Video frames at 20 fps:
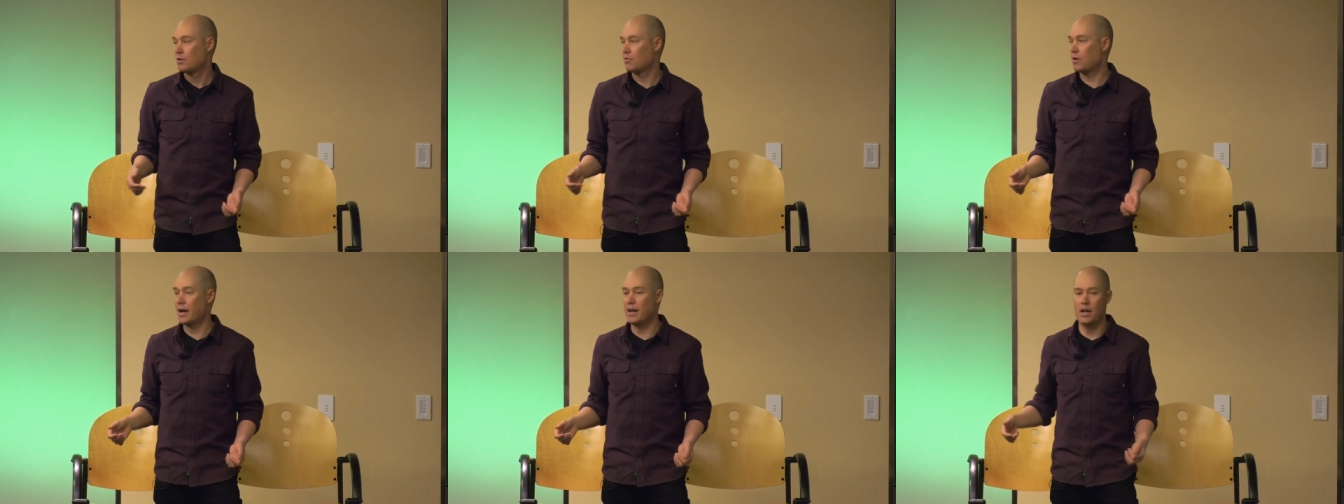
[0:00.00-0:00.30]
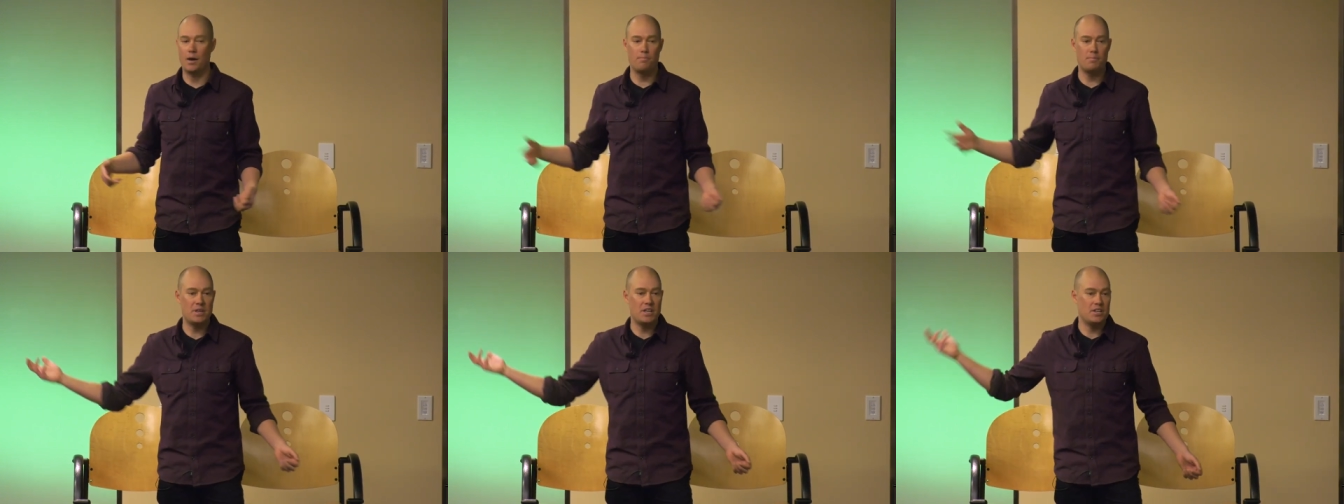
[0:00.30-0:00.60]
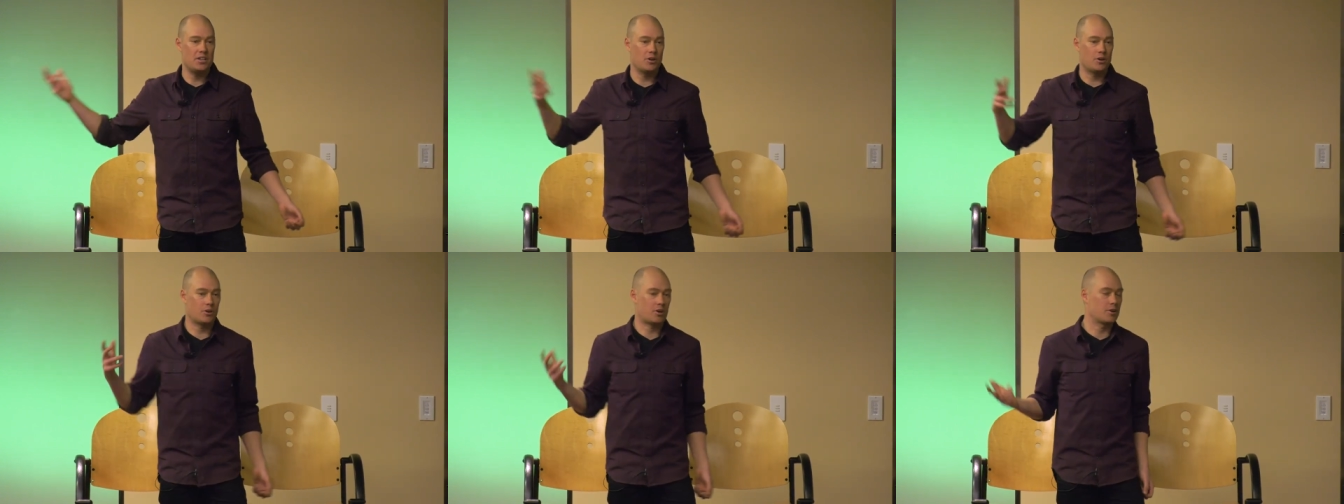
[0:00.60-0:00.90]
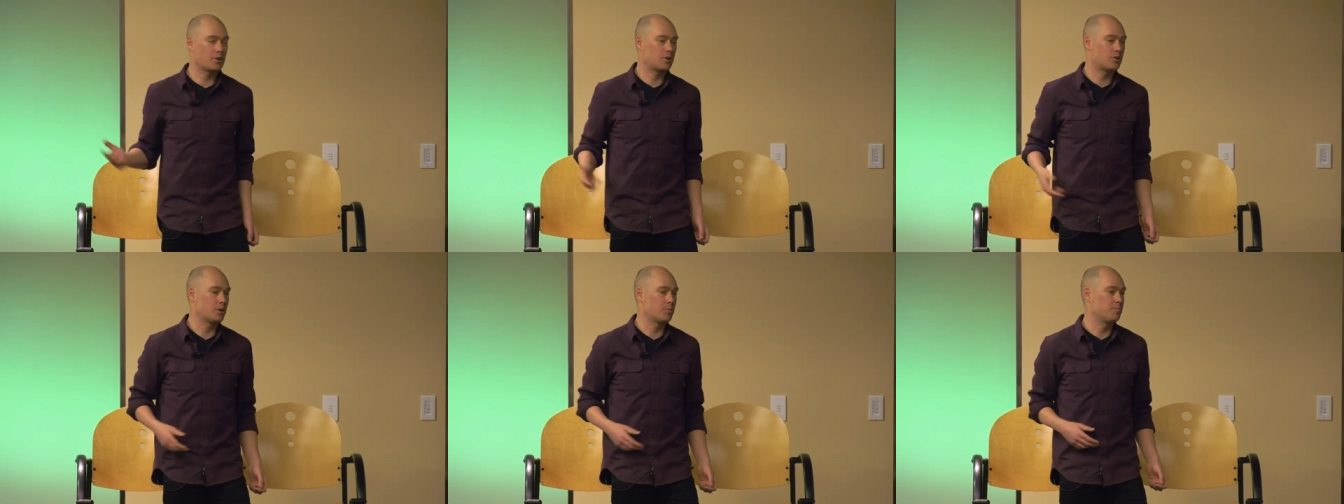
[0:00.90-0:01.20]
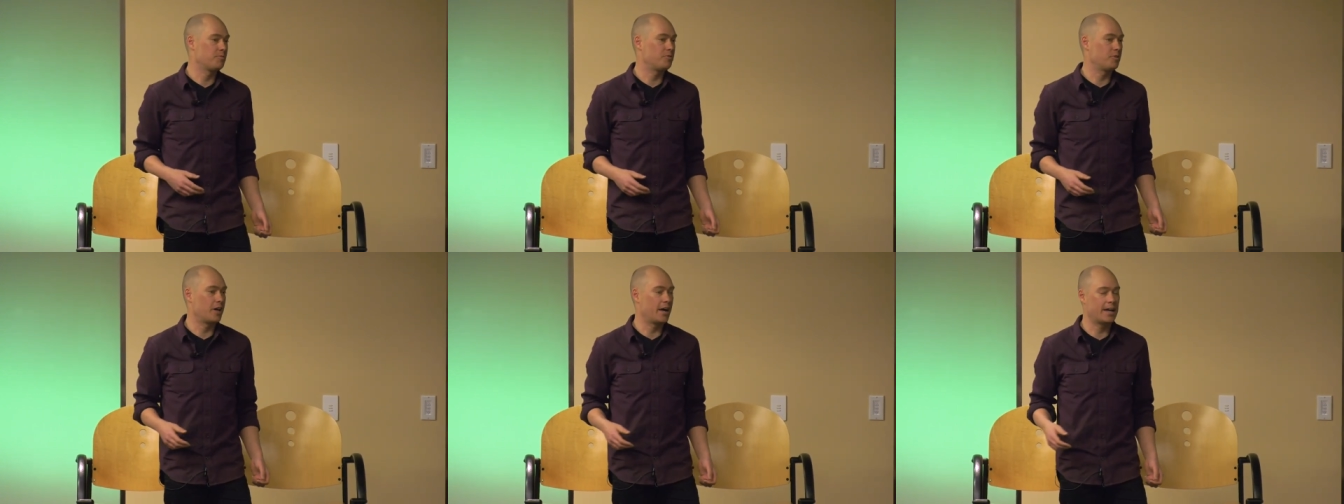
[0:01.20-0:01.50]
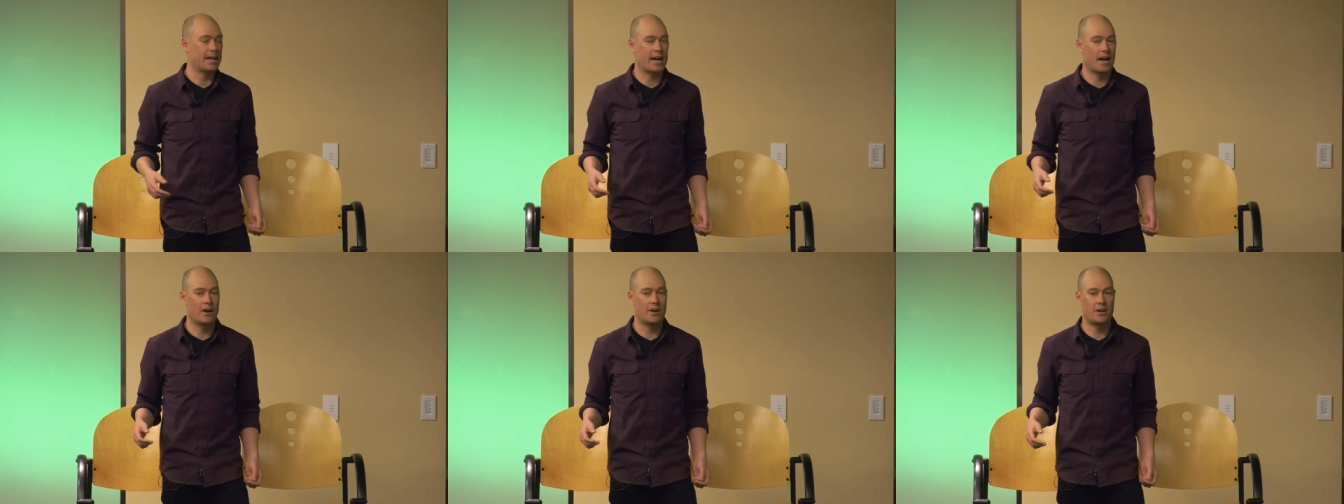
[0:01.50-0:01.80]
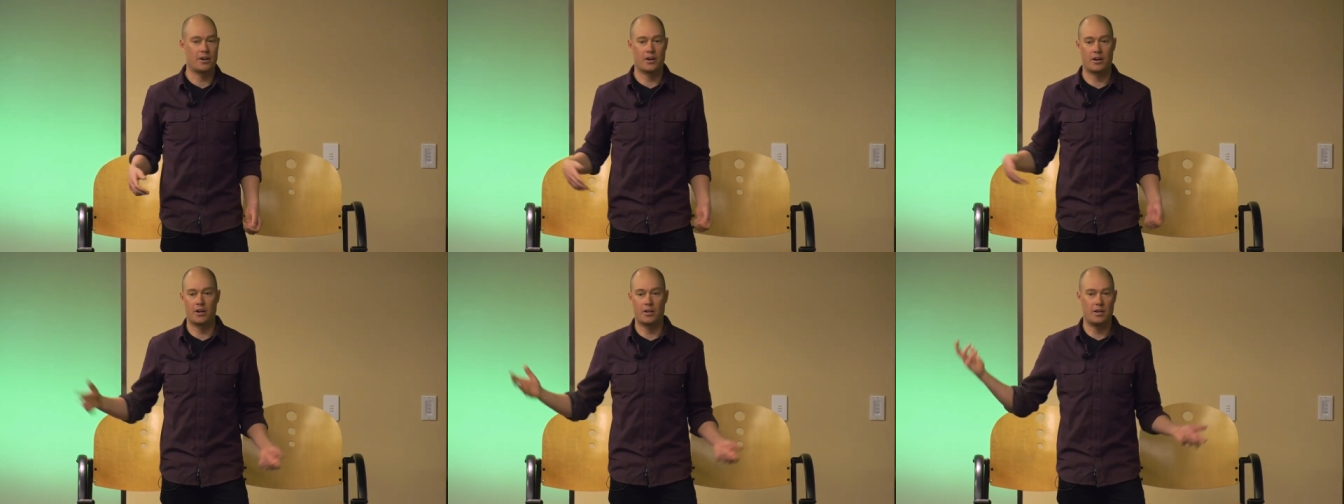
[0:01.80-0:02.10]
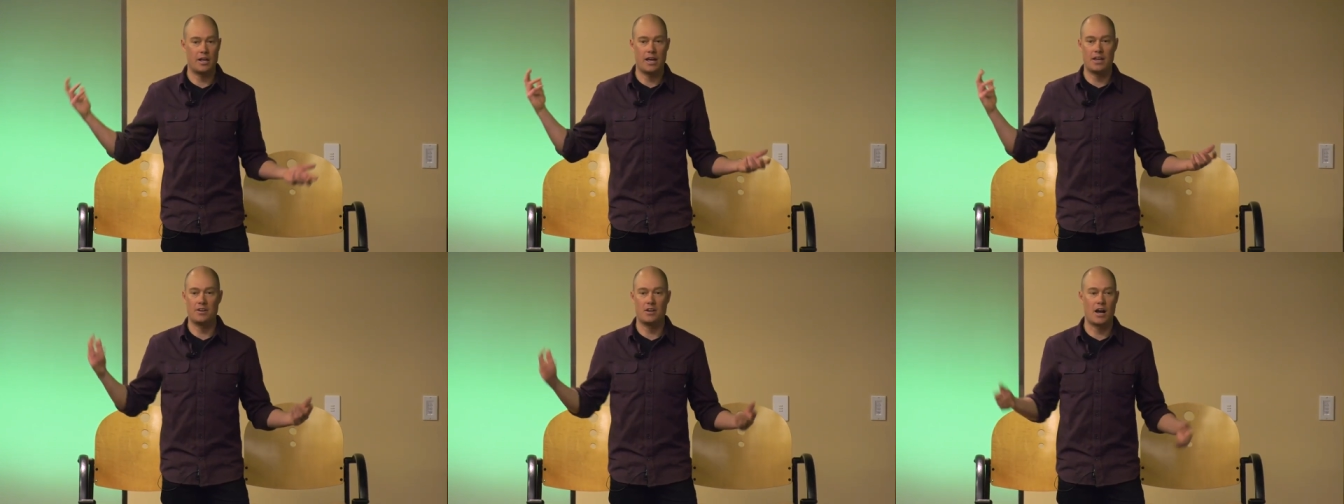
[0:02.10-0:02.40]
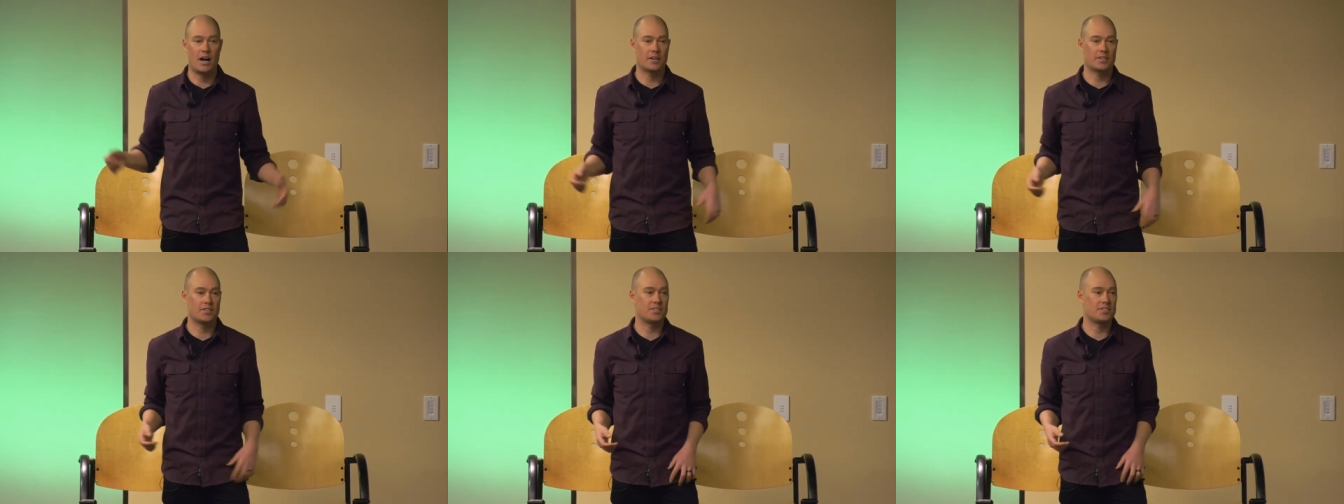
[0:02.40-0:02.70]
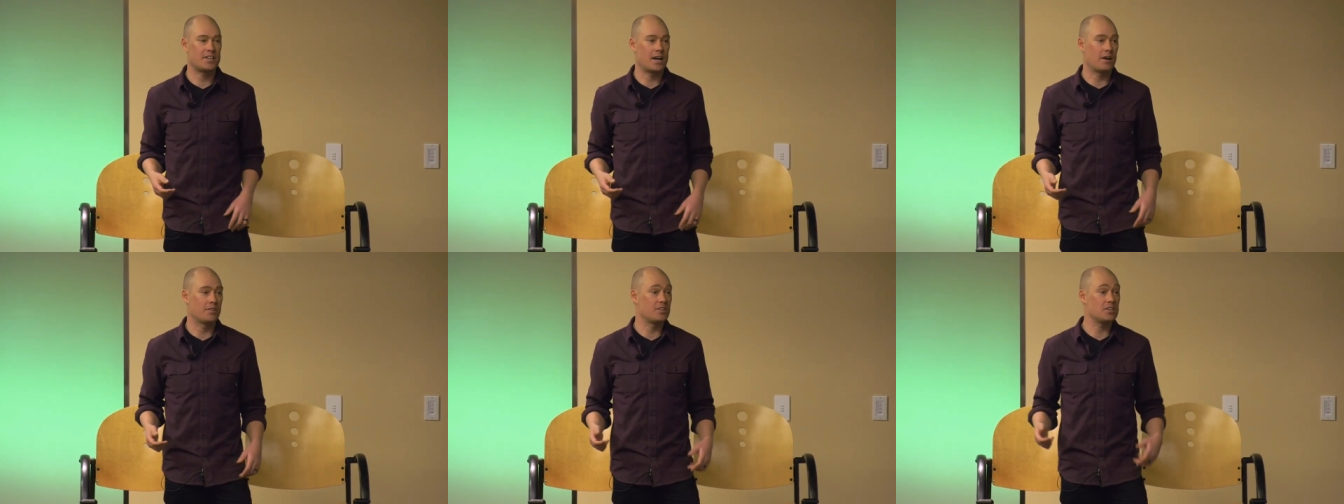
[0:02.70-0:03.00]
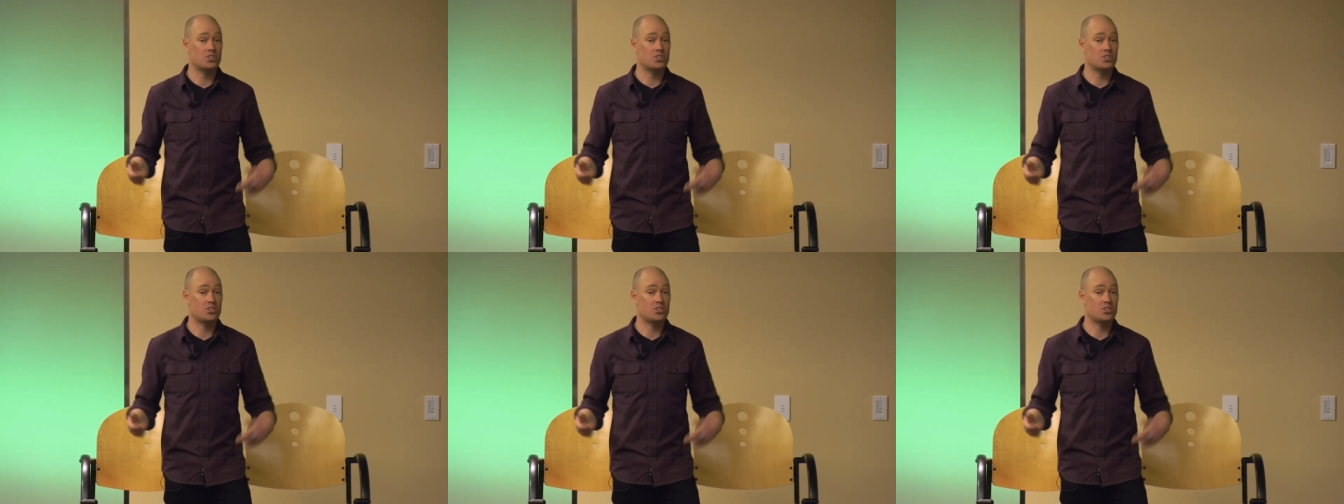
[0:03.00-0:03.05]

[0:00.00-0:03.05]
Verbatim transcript: Right? A meteor could come flying out of here and knock this down.